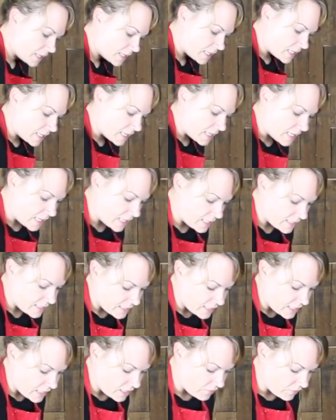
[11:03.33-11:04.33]
and get a
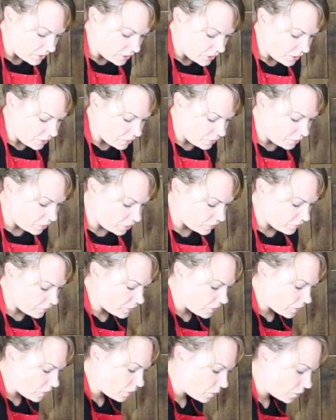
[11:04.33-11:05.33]
nice even coat
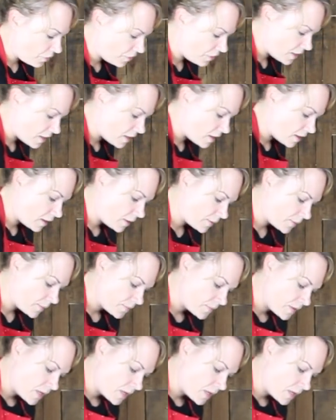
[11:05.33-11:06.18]
over the whole thing.